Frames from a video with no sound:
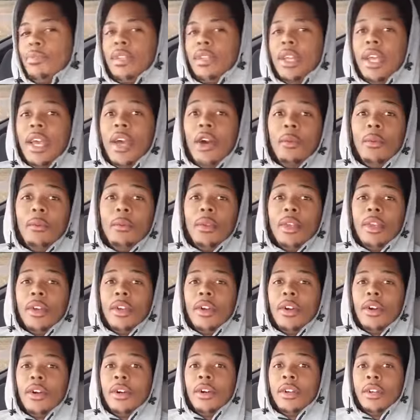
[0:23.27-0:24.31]
Help me,
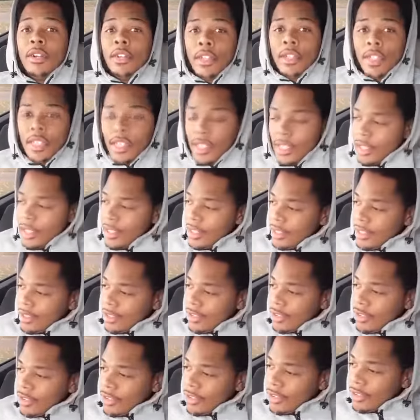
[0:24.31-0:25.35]
y'all.
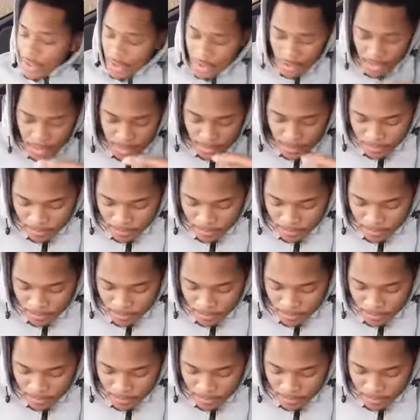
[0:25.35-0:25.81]
So,